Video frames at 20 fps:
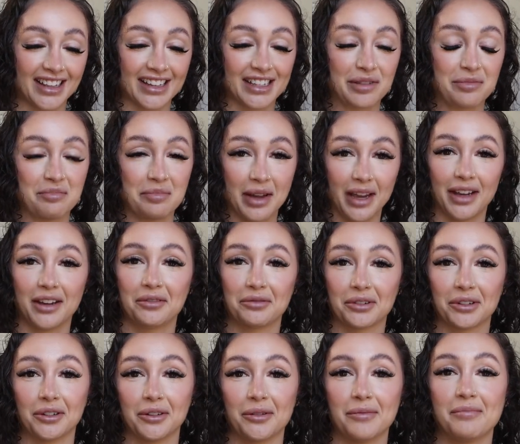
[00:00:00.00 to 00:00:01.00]
this big
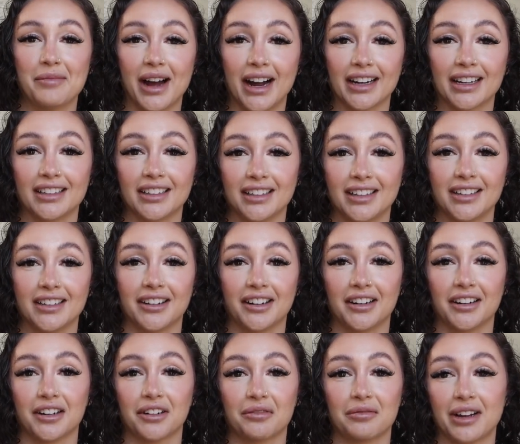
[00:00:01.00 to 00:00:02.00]
room back in the
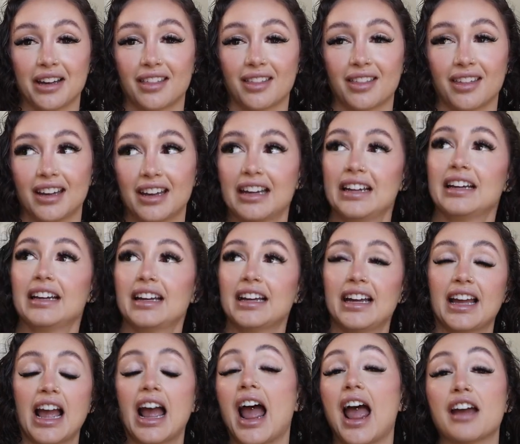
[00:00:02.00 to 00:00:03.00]
ER with
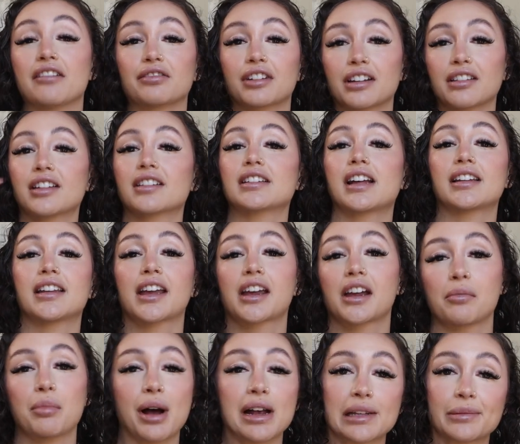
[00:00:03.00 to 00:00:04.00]
everything that they
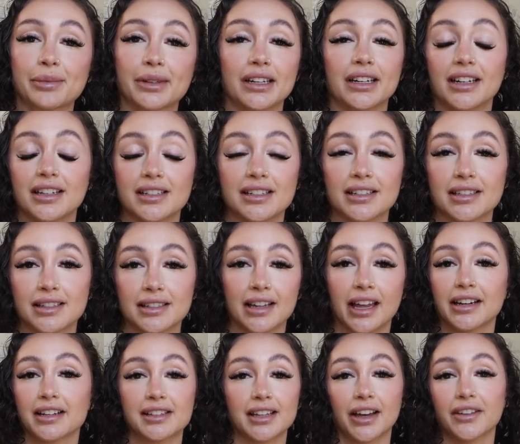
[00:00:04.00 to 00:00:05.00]
could possibly need to
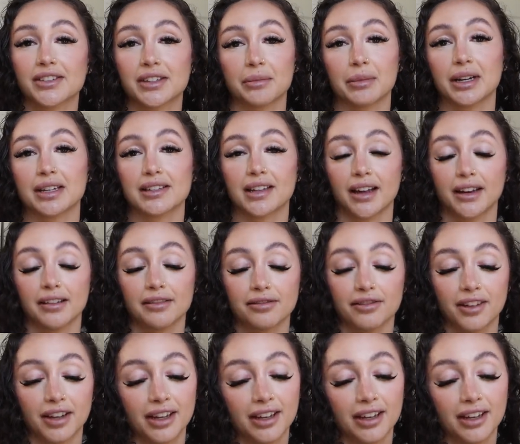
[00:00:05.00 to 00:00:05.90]
like save somebody's life.